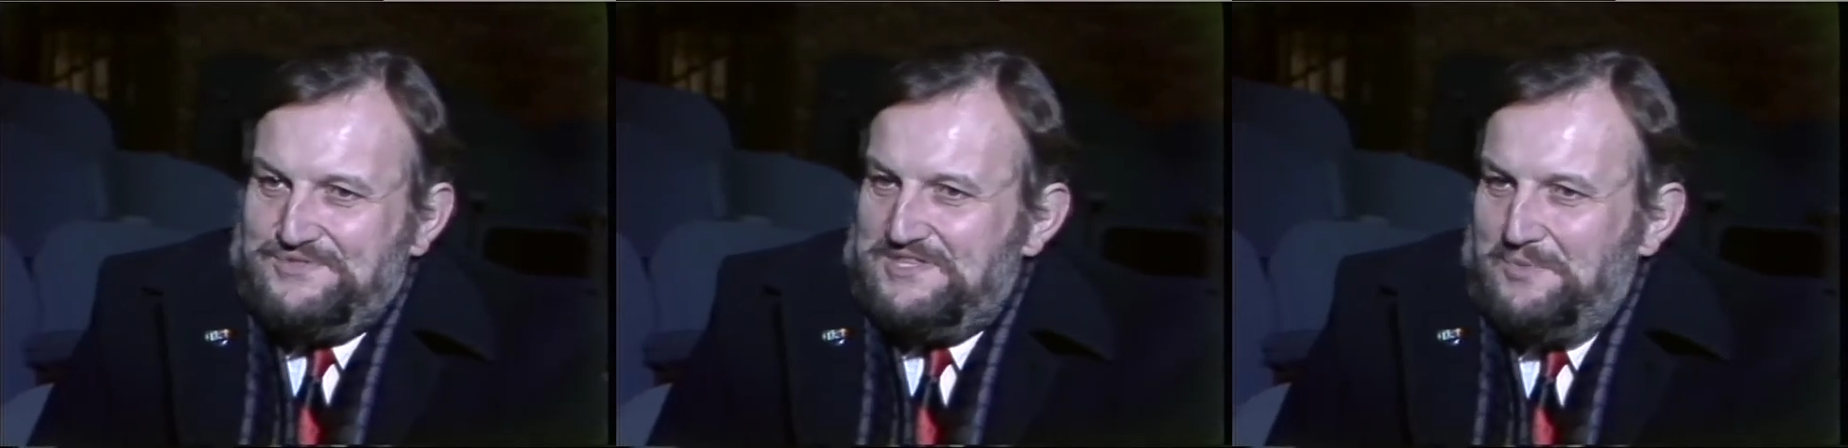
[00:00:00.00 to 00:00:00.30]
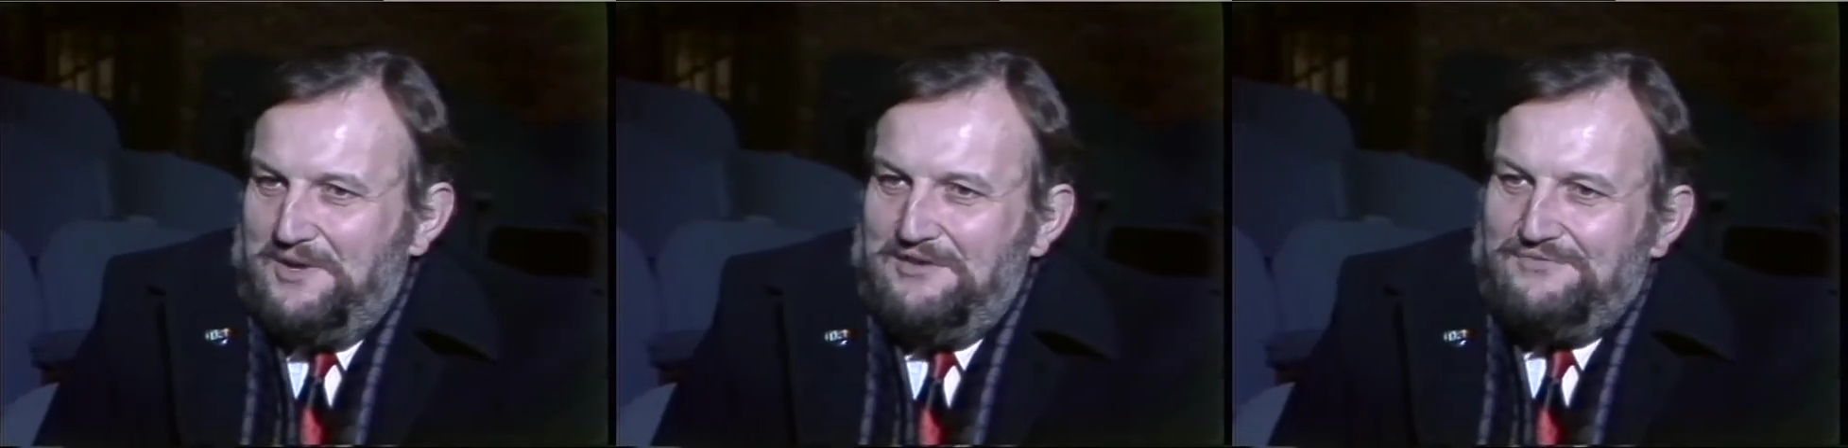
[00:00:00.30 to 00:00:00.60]
This
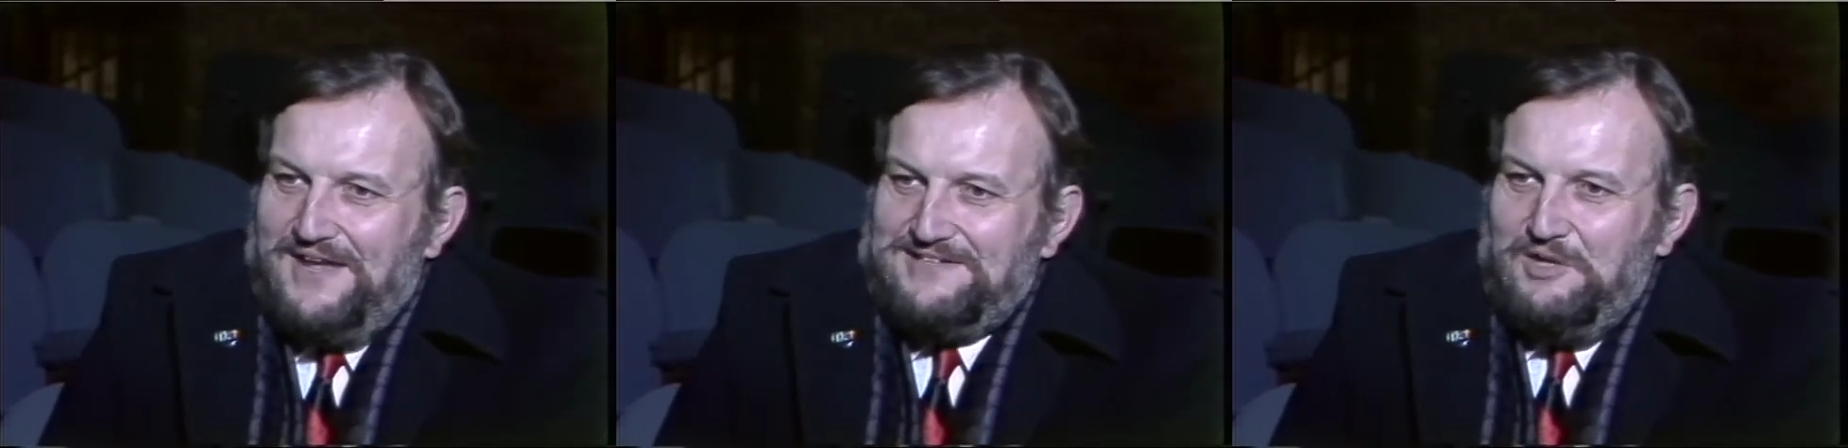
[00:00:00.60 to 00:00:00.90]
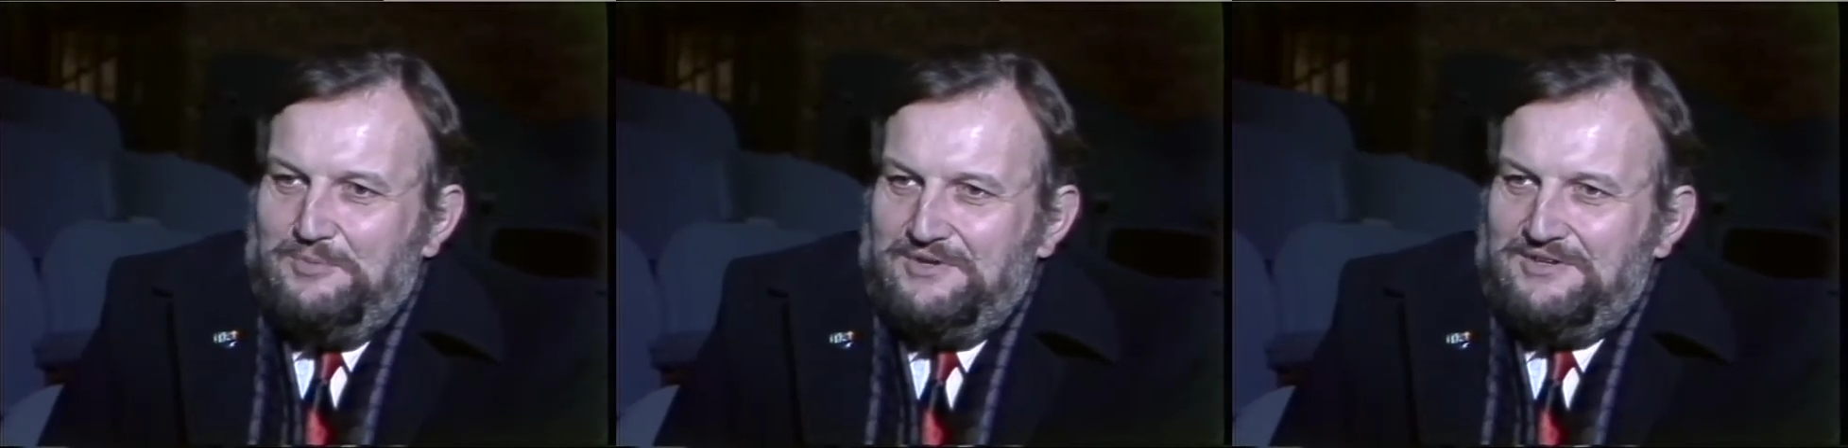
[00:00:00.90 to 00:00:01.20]
one, in fact,
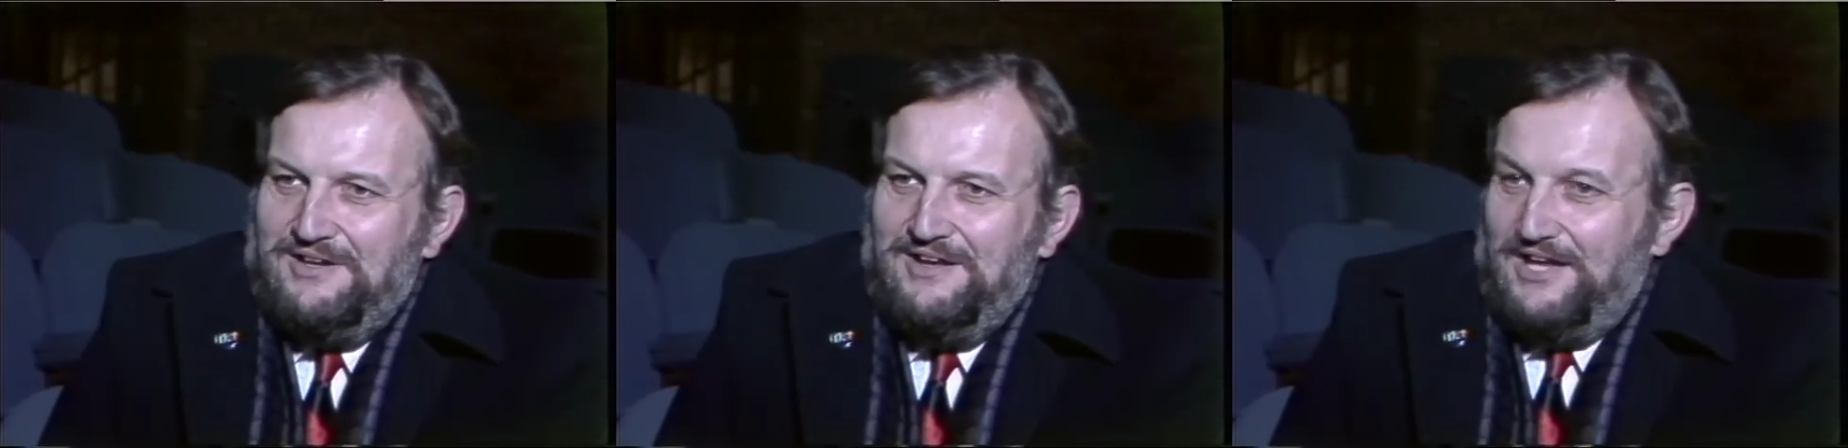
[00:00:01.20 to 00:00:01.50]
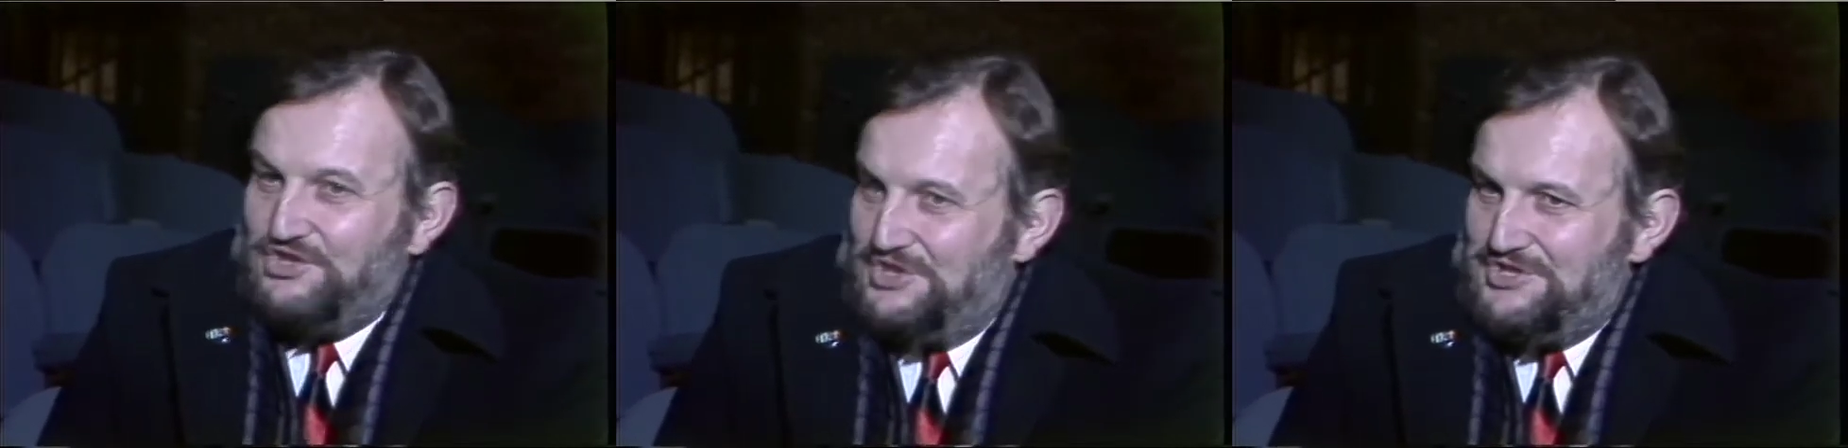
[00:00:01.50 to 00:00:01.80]
opened
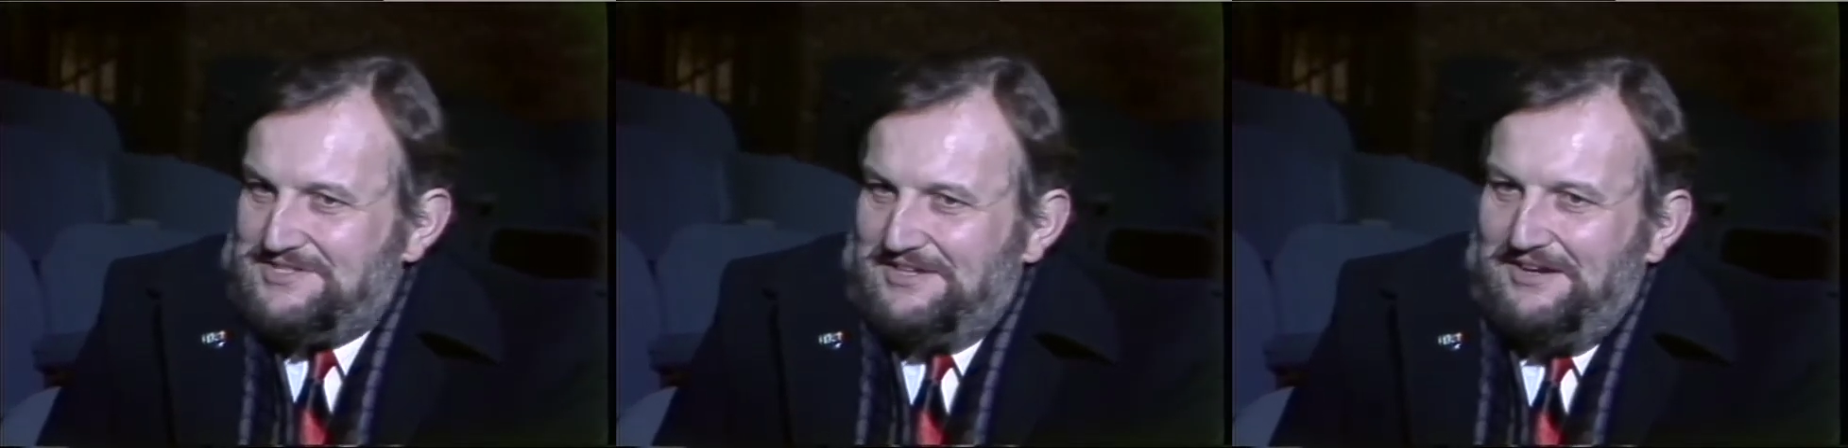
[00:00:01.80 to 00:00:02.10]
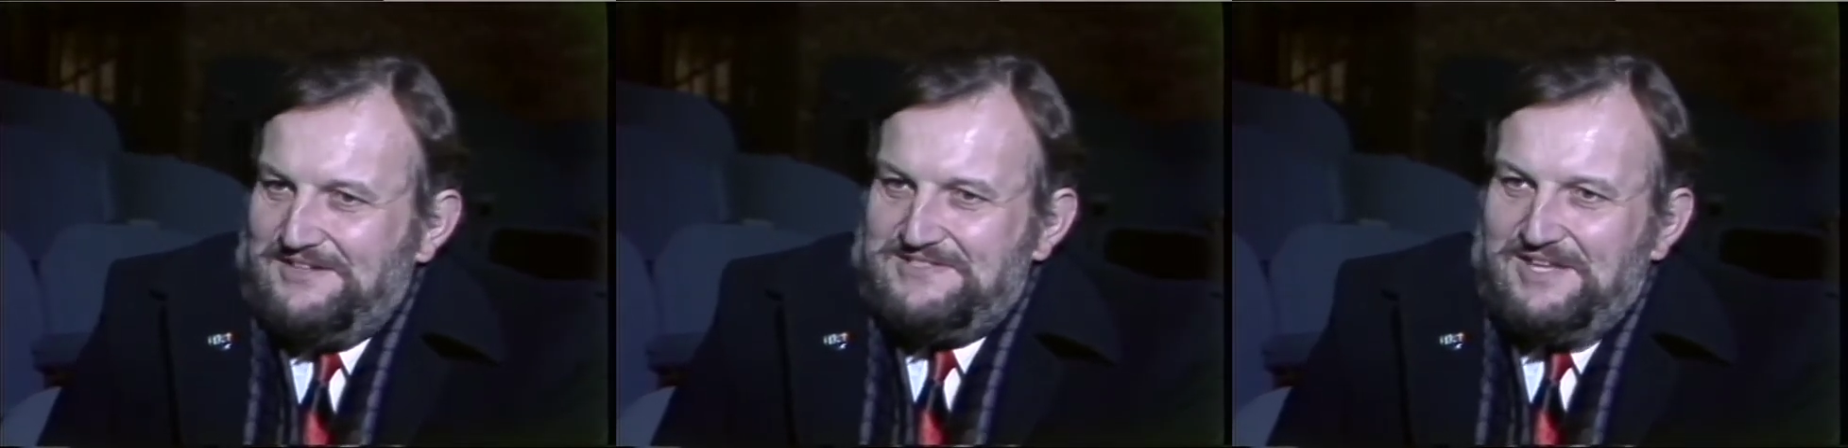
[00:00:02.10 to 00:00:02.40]
in Chichester
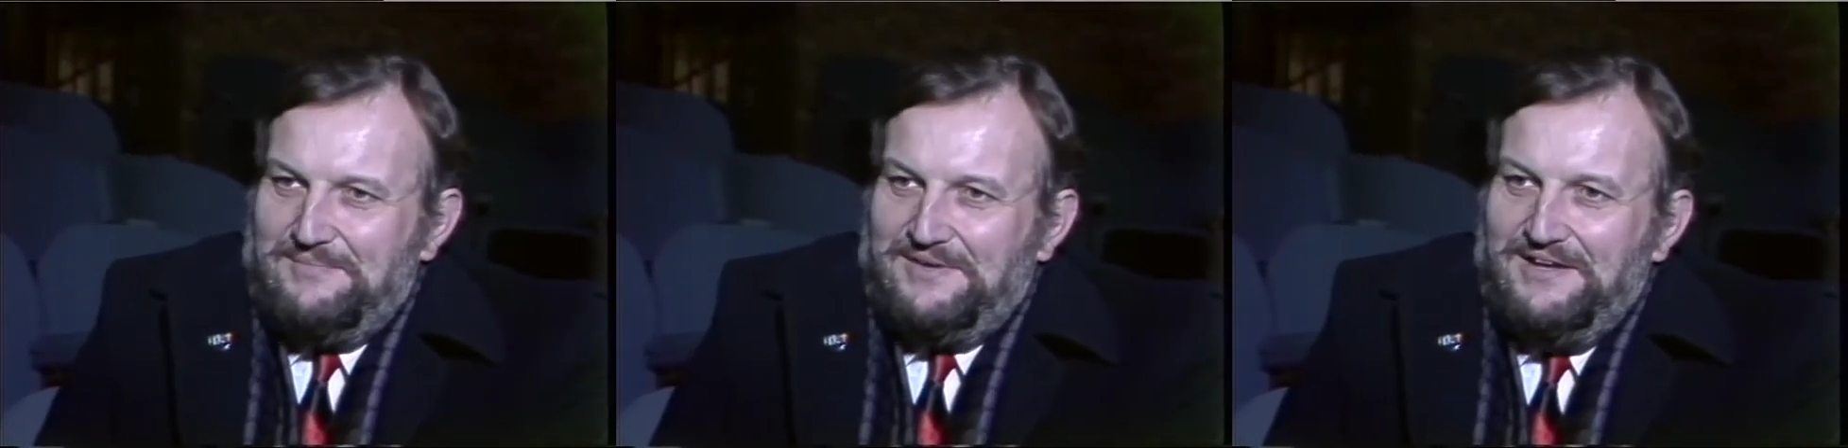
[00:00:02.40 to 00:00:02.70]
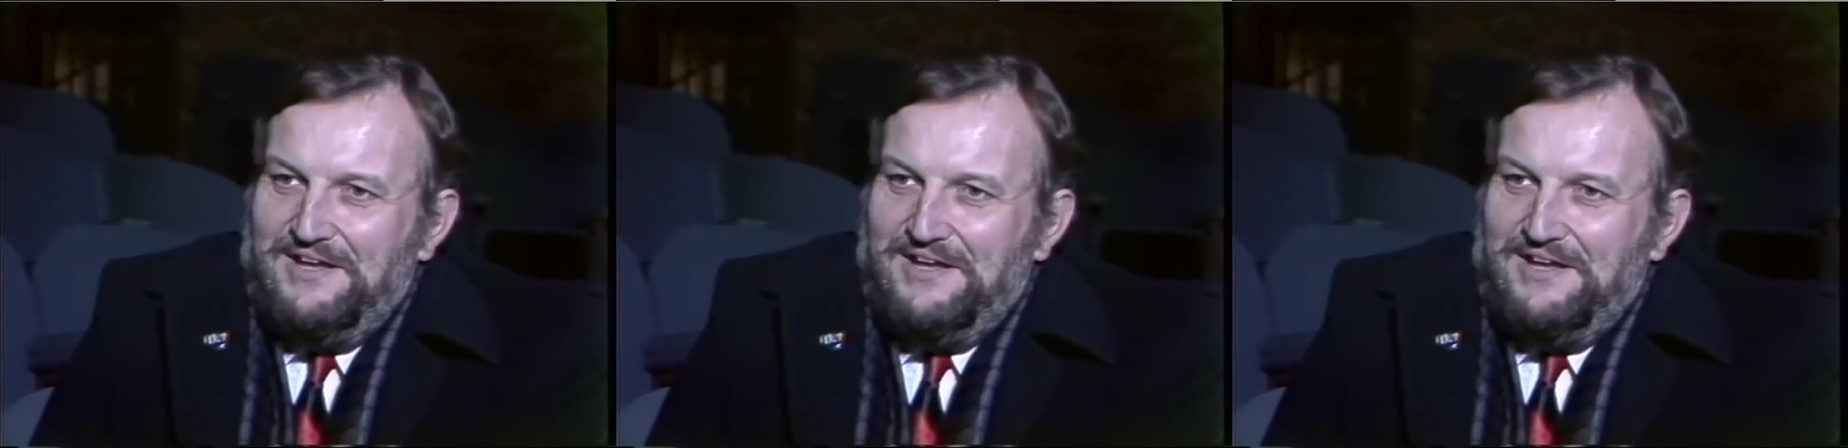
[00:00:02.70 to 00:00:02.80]
last summer